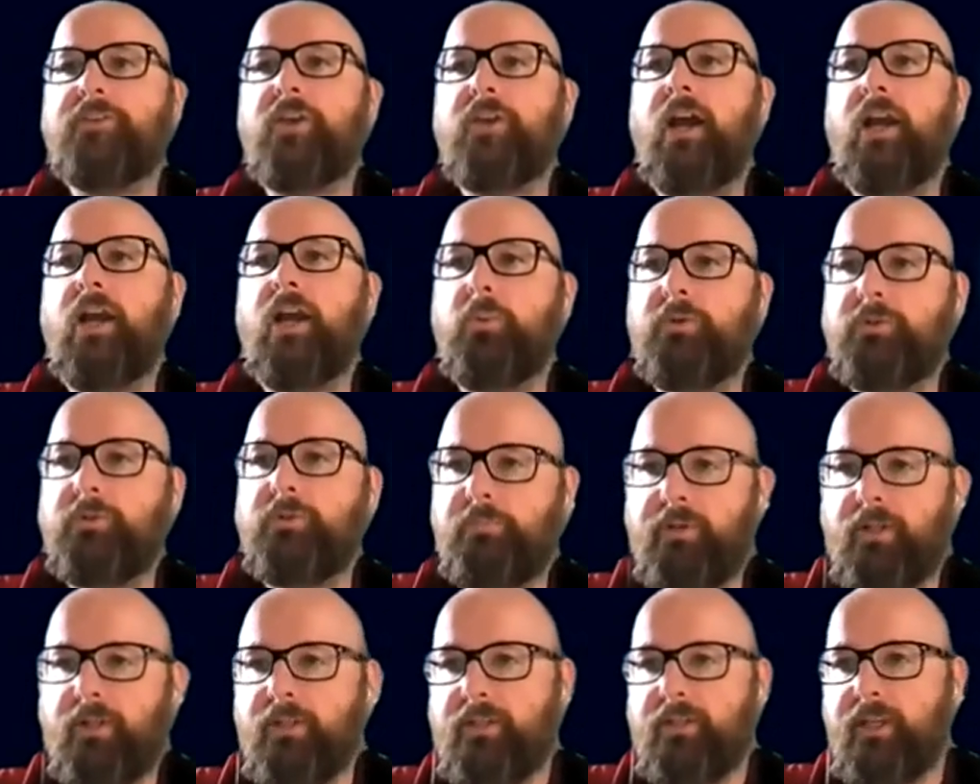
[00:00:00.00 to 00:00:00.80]
I was
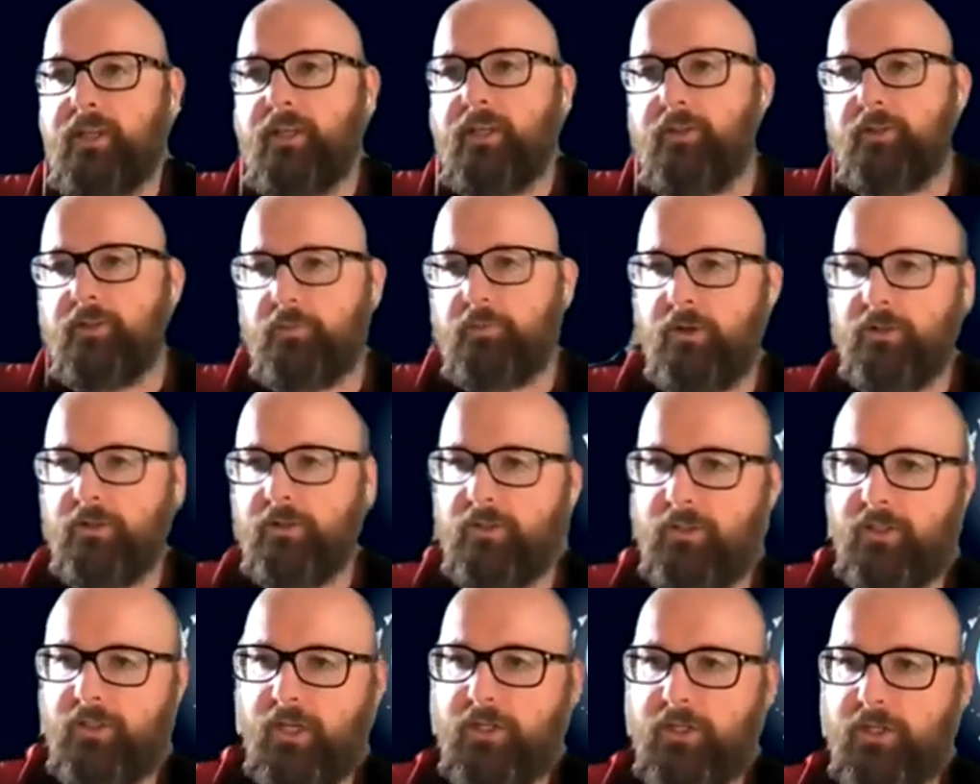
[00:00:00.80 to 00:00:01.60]
building this
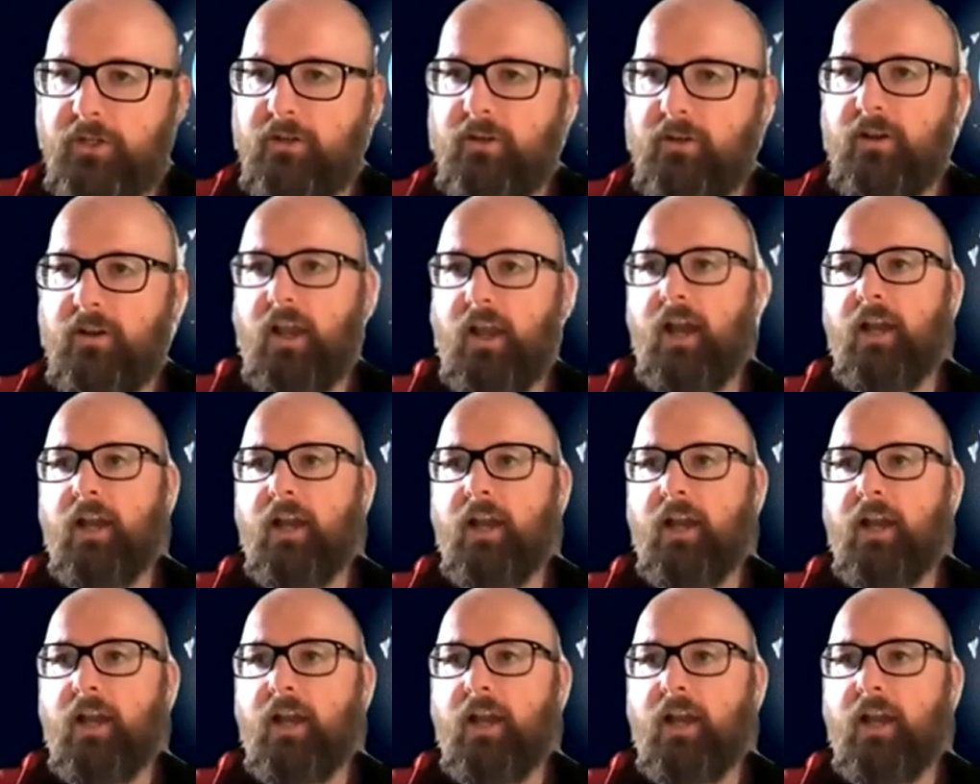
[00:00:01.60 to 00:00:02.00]
presentation,